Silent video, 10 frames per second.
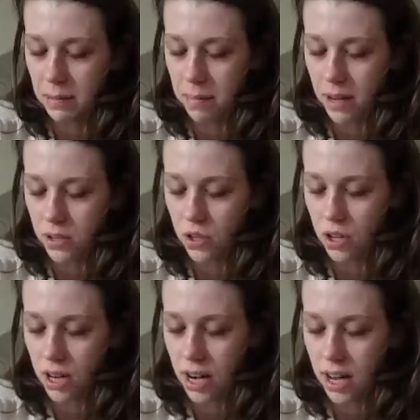pan of
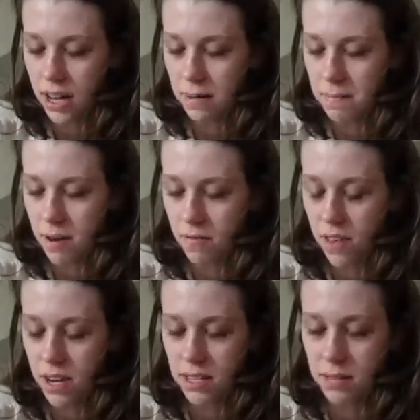chocolat and a
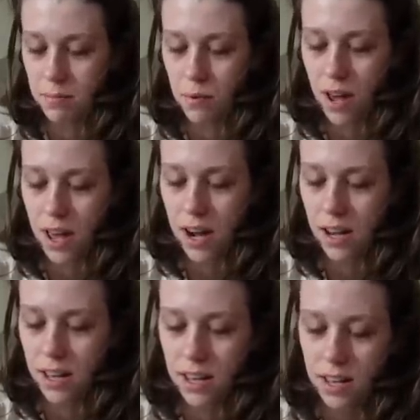muffin and some
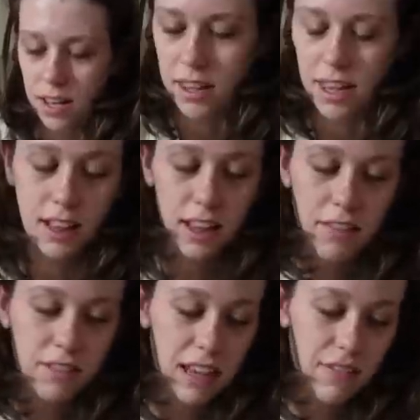bread. They
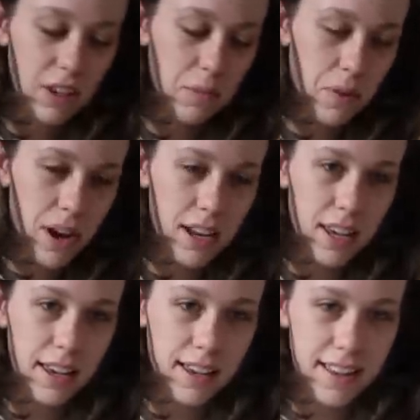love giving you bread
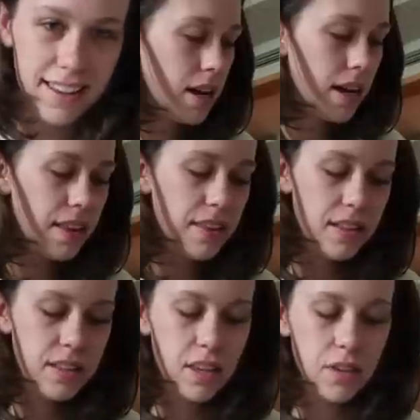here. And then
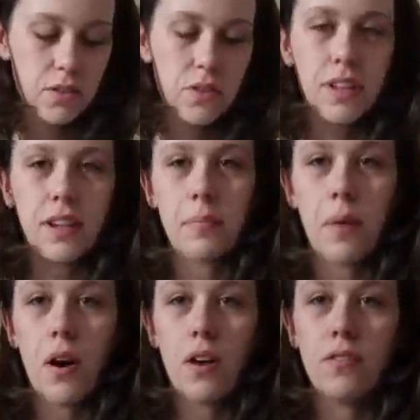there's the usual little
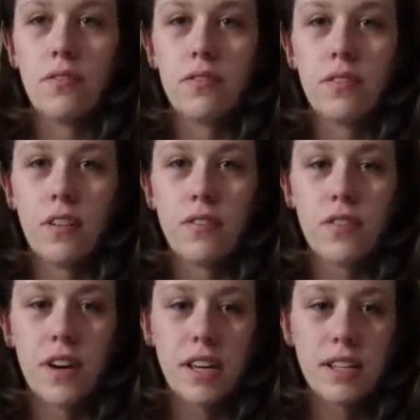pot of
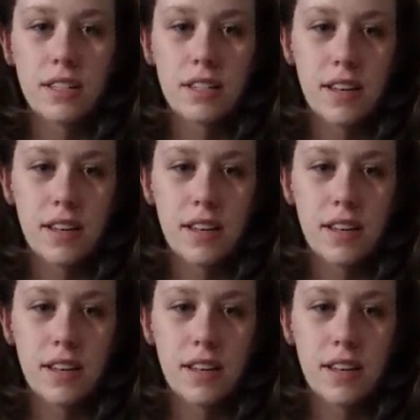shreddies.